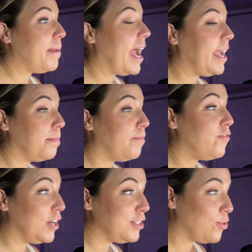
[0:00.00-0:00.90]
I am
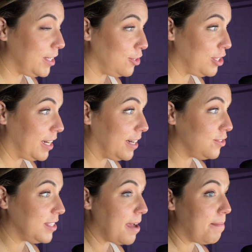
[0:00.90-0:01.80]
first going to share
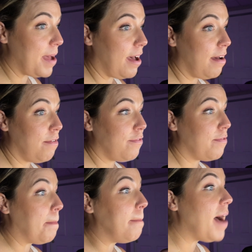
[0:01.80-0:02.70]
some of
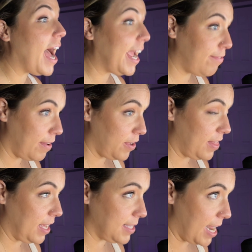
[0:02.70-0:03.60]
my favorite
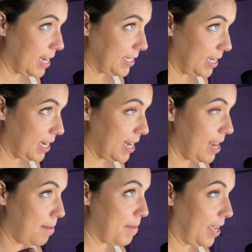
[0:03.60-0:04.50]
things that I did
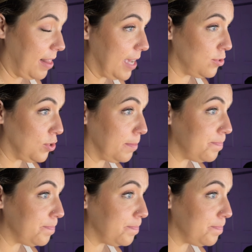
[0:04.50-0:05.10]
in my classroom.